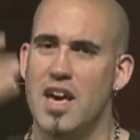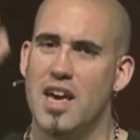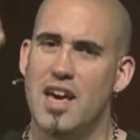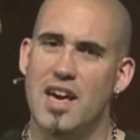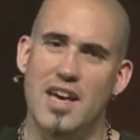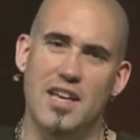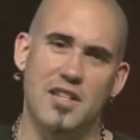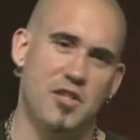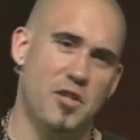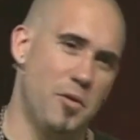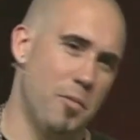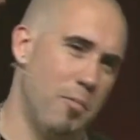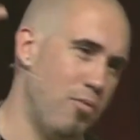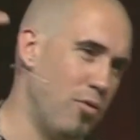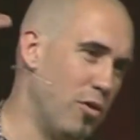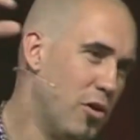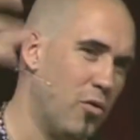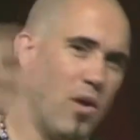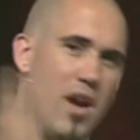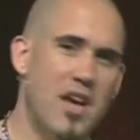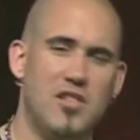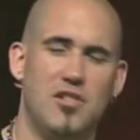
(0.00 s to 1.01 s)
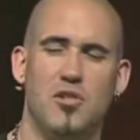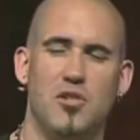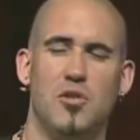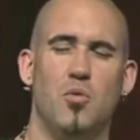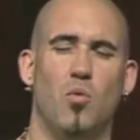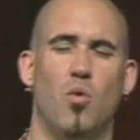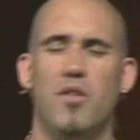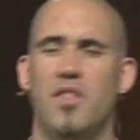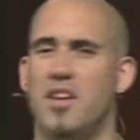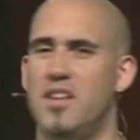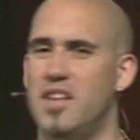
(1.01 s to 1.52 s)
is to progress you.
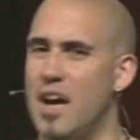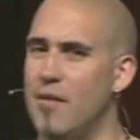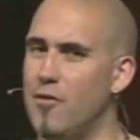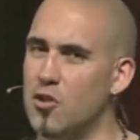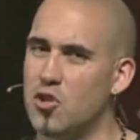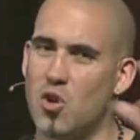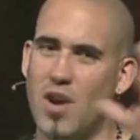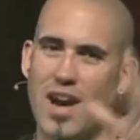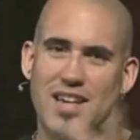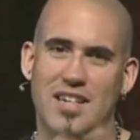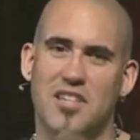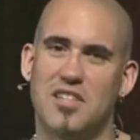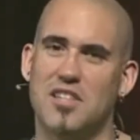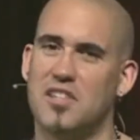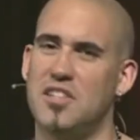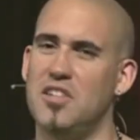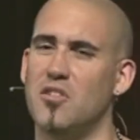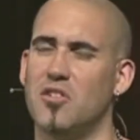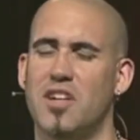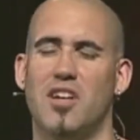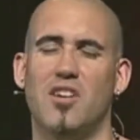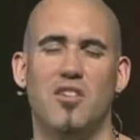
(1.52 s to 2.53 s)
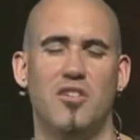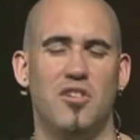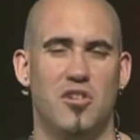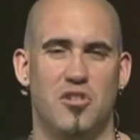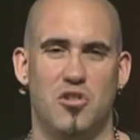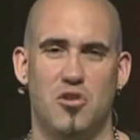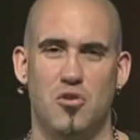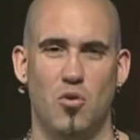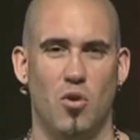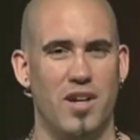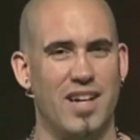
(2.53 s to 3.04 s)
Where the devil tried to steal, kill, and
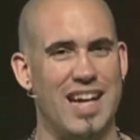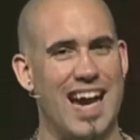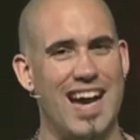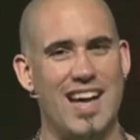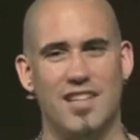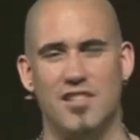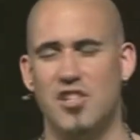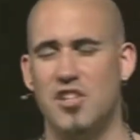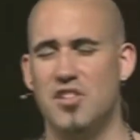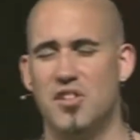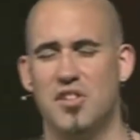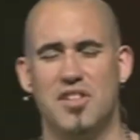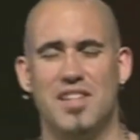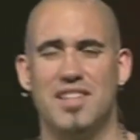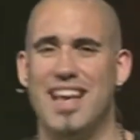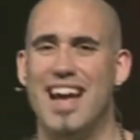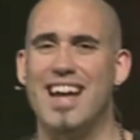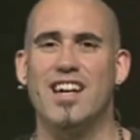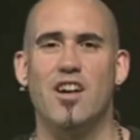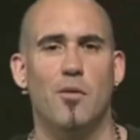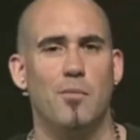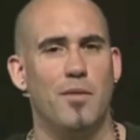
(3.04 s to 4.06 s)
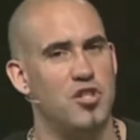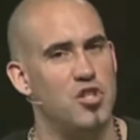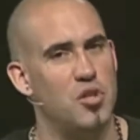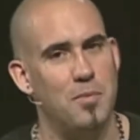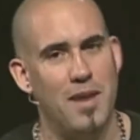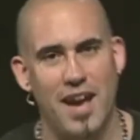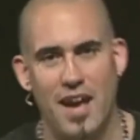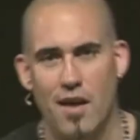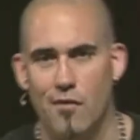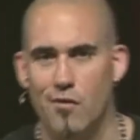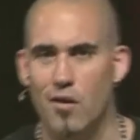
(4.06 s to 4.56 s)
destroy, God, Jesus says, I come that you may have